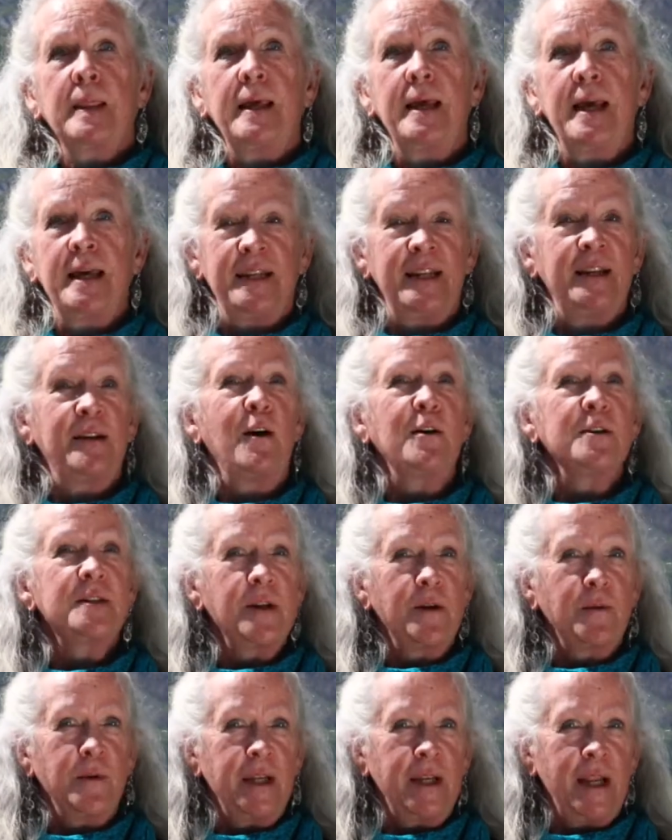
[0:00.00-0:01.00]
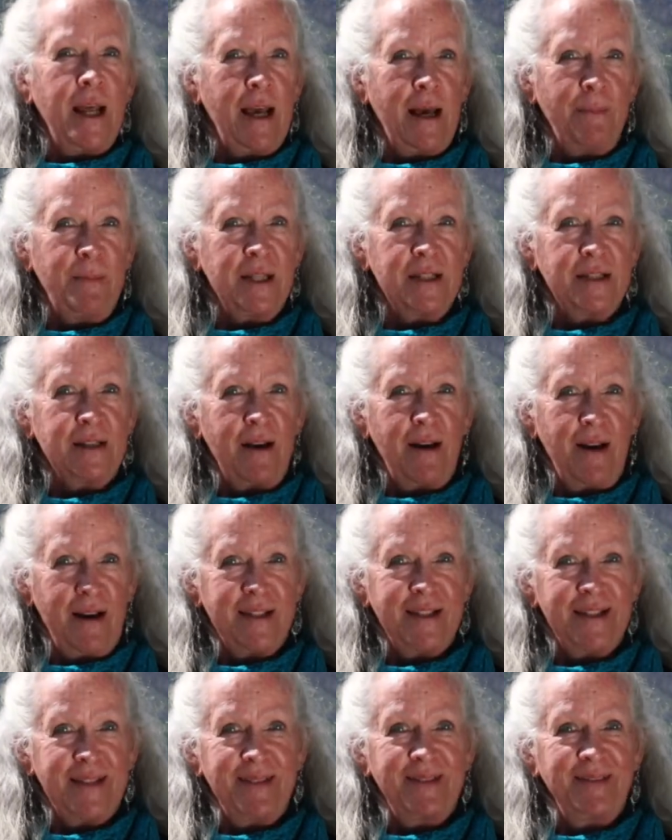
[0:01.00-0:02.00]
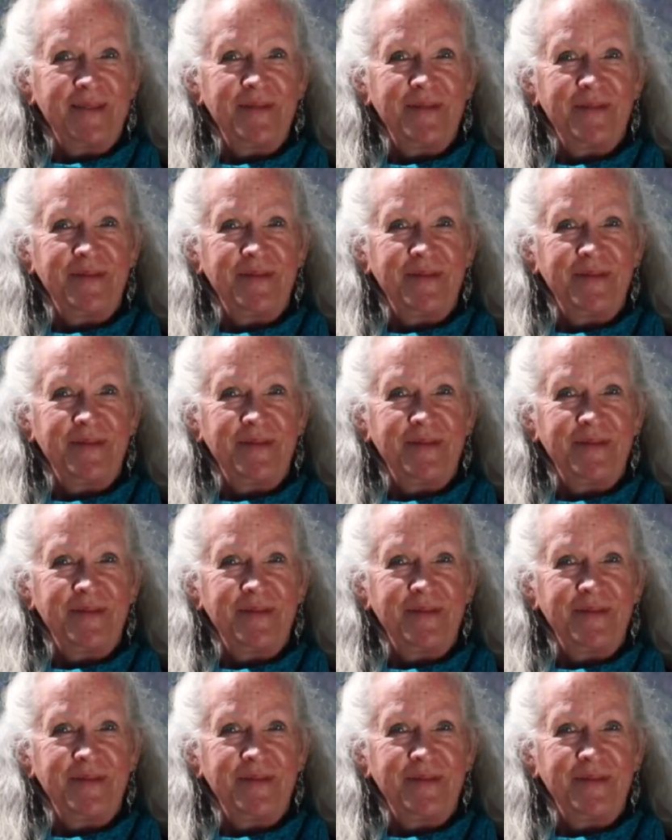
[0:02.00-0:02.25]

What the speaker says: and it also inhabits us